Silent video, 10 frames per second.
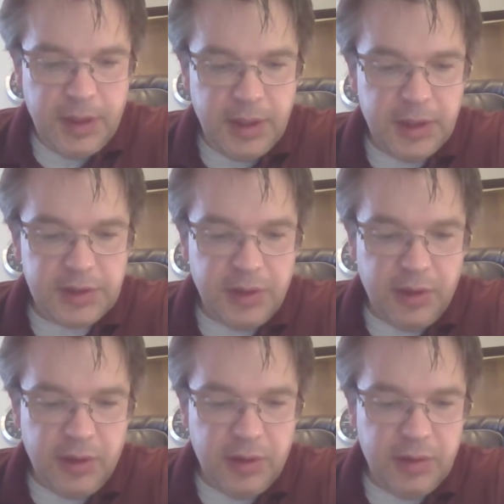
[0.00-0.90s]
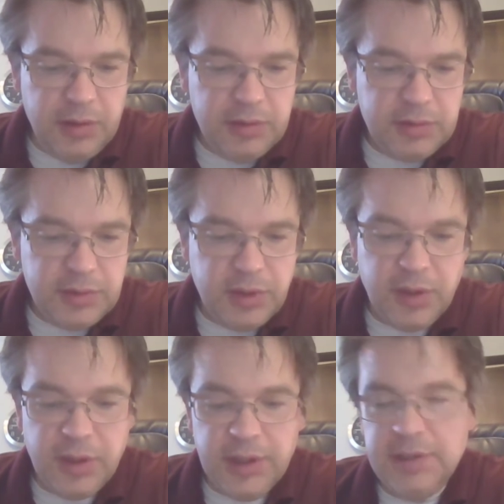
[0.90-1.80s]
and it's all
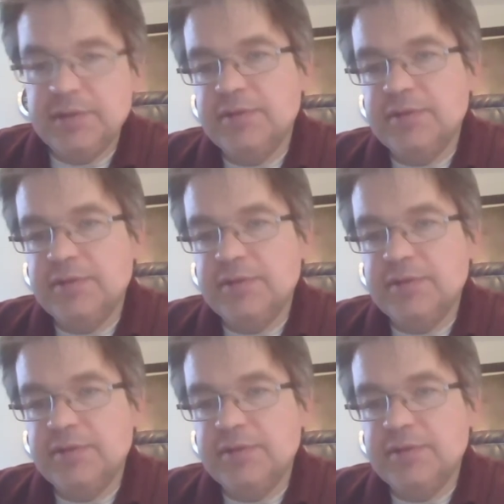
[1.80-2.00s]
gone